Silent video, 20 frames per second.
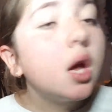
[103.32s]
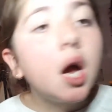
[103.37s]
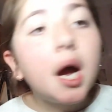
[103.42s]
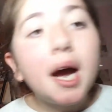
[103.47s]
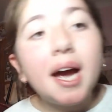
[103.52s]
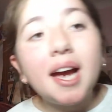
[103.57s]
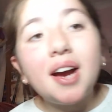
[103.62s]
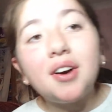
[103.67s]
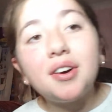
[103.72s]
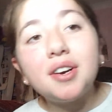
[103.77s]

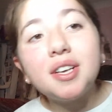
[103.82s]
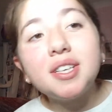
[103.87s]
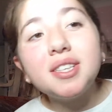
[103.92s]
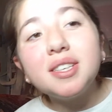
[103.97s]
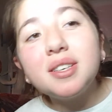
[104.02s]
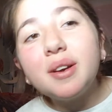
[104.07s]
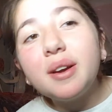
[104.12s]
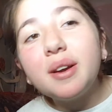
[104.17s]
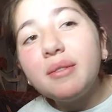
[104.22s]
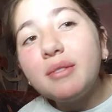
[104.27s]
I honestly
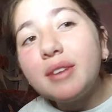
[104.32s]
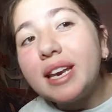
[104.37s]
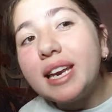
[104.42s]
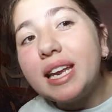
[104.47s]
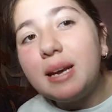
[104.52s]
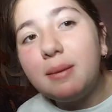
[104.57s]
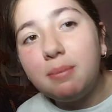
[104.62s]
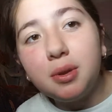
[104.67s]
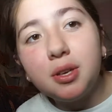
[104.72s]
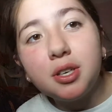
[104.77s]
don't even
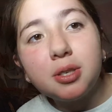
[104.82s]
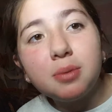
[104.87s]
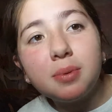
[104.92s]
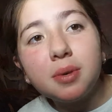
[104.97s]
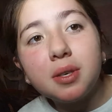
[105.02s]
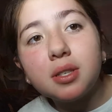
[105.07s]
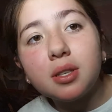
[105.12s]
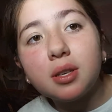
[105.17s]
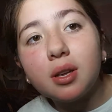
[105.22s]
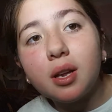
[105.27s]
need blush
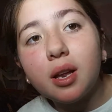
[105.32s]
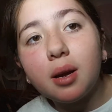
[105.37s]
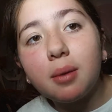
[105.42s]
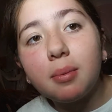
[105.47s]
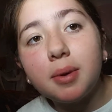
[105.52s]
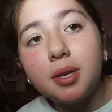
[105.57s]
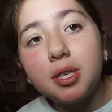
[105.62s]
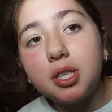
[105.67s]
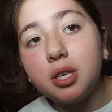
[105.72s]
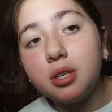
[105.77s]
because like
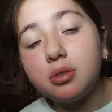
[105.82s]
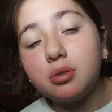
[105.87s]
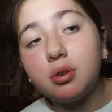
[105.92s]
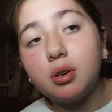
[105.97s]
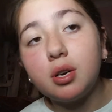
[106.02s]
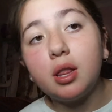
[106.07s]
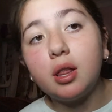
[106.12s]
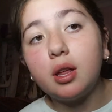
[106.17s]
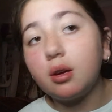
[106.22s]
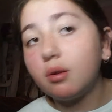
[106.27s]
my cheeks are
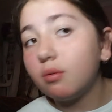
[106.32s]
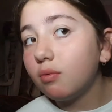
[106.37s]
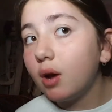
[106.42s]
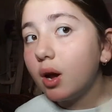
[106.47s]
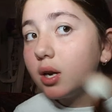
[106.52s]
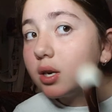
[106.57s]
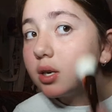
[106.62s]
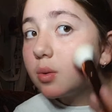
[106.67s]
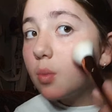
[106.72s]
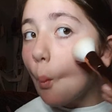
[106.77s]
already like
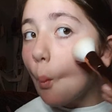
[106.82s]
red.